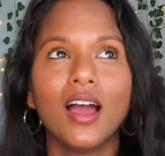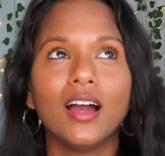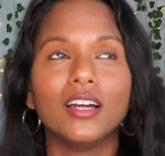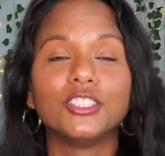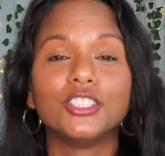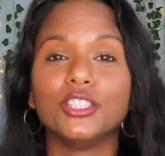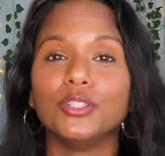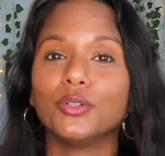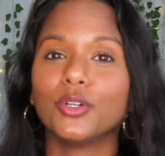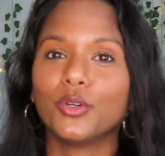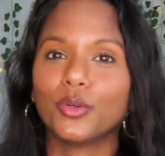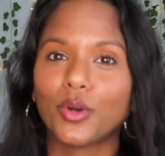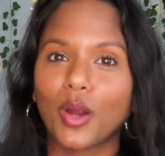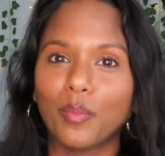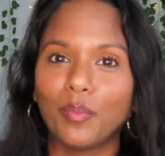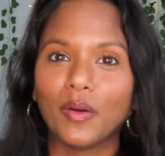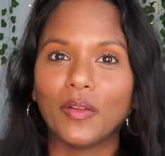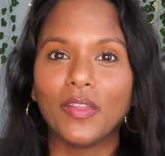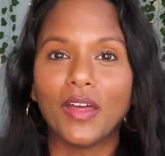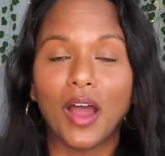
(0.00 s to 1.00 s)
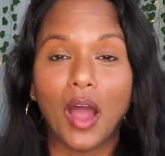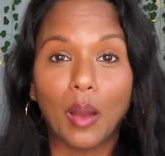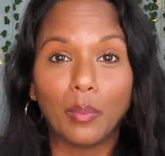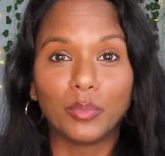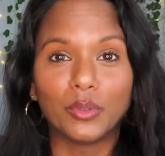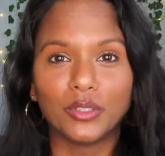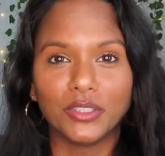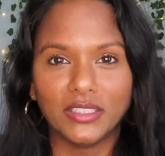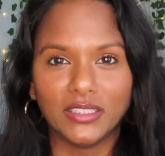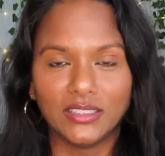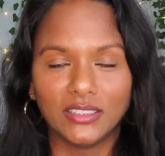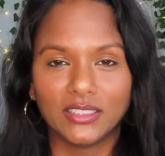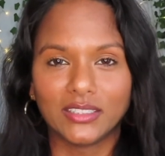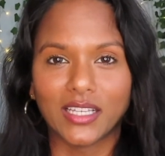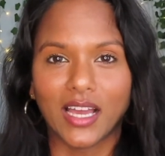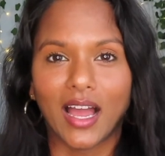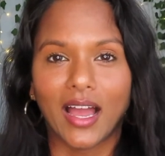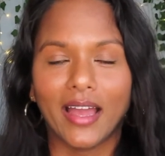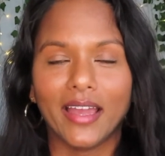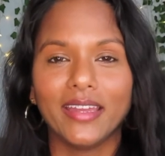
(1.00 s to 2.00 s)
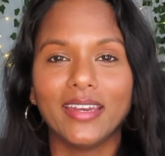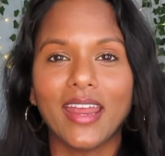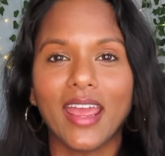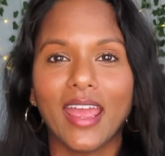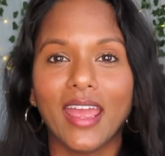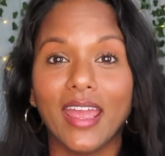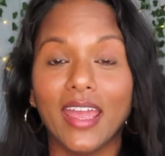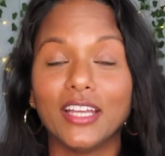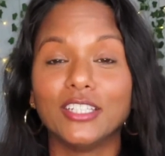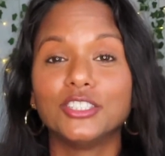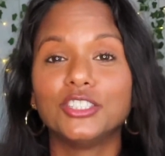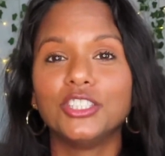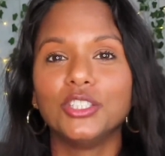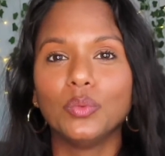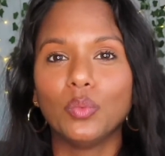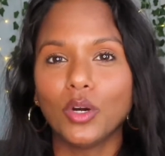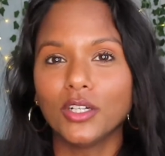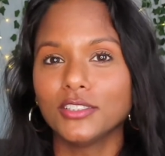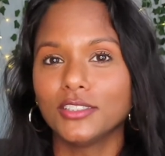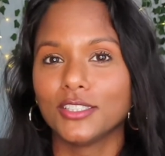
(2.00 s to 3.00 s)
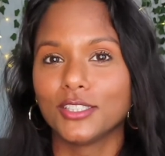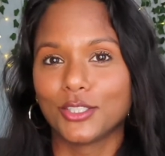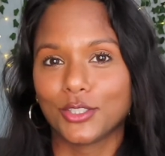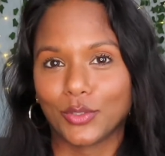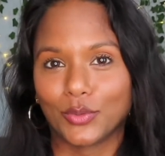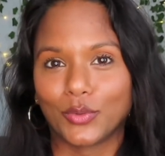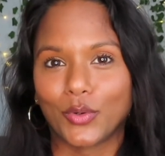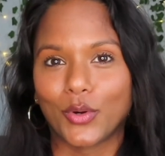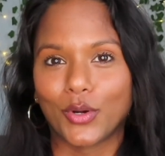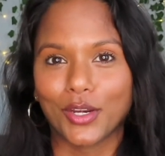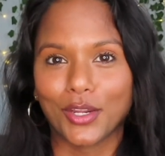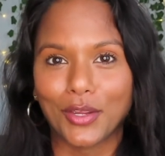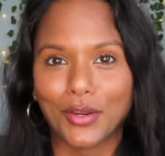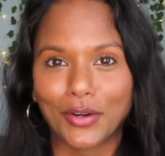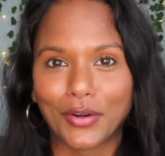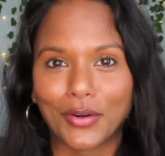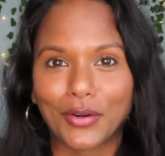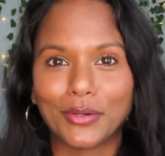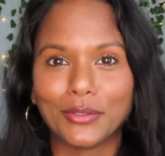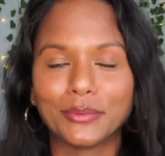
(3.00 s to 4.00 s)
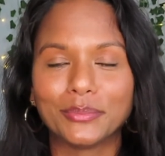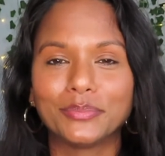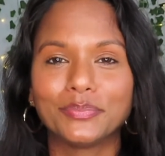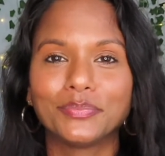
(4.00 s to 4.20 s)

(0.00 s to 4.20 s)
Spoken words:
she grew up on the Upper East Side, and she was a sorority girl.